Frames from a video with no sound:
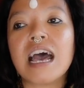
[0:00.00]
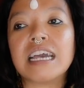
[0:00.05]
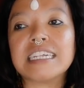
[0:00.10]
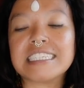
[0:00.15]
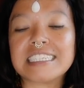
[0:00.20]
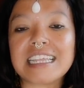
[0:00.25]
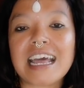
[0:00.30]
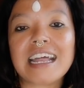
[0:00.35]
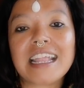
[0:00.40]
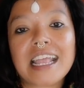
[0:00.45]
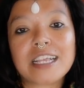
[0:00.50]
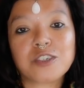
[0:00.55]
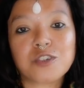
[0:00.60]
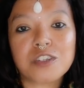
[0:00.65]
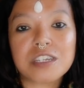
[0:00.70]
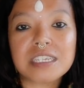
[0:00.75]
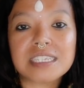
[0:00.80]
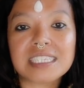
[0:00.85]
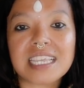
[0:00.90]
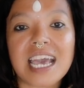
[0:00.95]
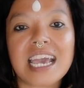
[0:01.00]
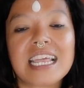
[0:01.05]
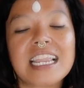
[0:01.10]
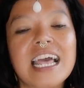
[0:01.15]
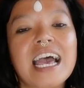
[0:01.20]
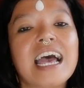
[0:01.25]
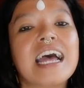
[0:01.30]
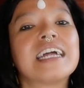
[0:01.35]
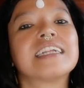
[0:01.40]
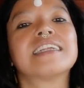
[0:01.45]
I start actually in
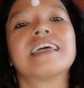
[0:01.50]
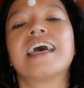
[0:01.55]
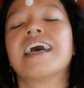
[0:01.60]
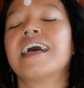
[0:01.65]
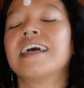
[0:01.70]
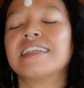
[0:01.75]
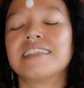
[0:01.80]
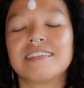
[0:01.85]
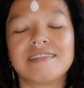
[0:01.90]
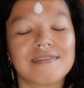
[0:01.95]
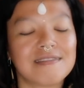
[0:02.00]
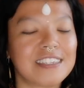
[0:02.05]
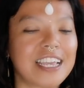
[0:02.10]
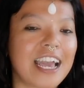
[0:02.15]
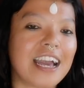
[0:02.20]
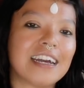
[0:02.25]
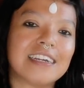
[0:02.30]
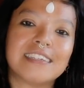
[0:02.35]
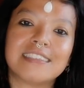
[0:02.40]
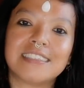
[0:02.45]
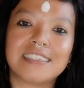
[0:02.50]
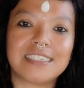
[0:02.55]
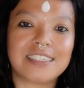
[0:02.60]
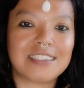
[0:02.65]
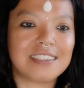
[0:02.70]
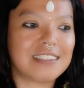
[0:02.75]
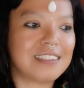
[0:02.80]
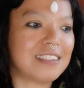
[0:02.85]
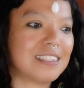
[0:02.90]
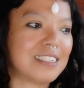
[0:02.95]
Thailand, and yeah,
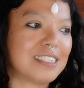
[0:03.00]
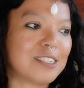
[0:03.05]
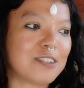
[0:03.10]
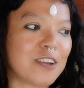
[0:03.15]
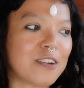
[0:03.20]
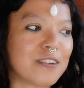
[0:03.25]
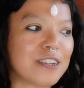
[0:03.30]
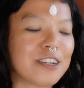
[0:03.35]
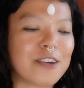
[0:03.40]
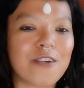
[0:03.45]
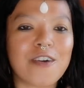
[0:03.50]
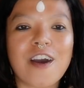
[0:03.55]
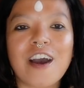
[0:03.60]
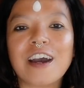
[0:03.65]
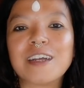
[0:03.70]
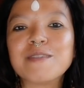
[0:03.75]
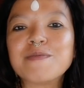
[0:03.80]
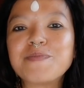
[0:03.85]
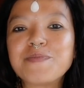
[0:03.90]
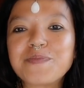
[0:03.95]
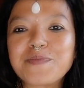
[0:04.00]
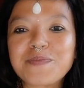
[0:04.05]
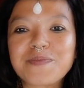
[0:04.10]
the story go on.